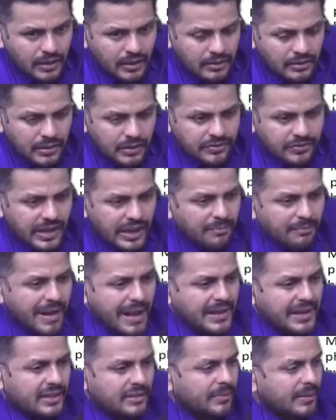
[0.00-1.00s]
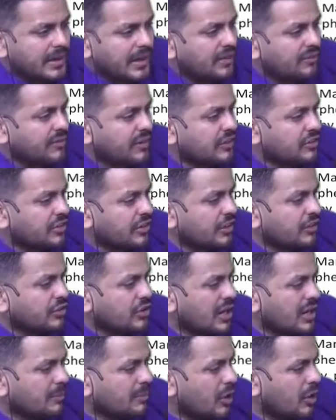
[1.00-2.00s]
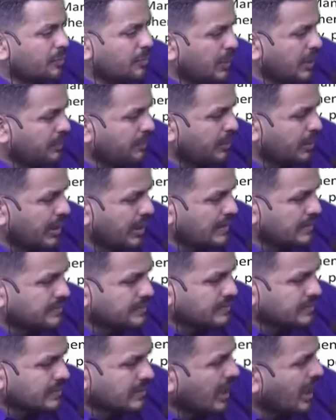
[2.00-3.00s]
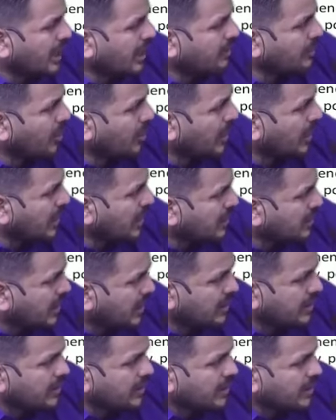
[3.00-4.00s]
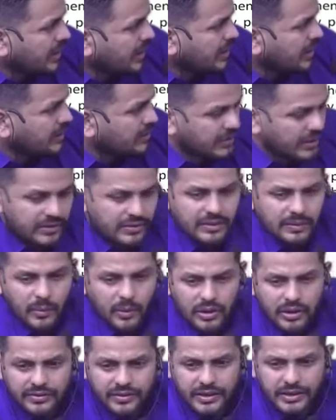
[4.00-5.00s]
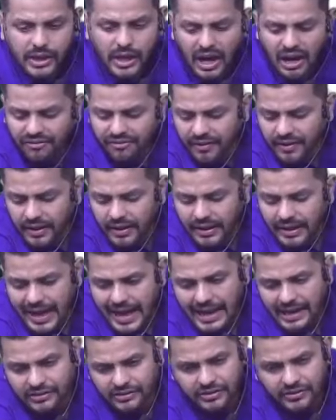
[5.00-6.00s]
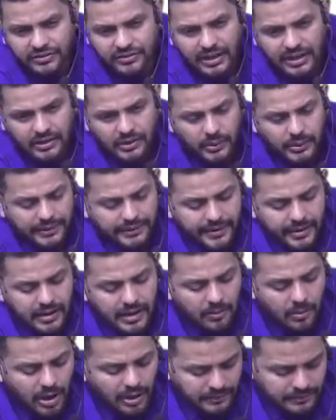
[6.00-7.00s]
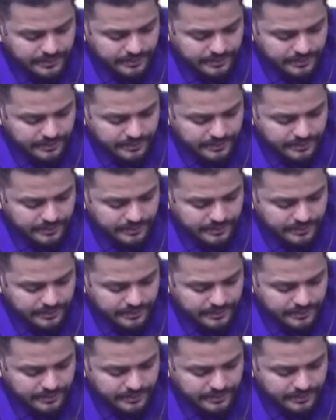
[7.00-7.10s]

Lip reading: This time, management definition is not about people, not about anything. It is just about a set of actions done together. Come on.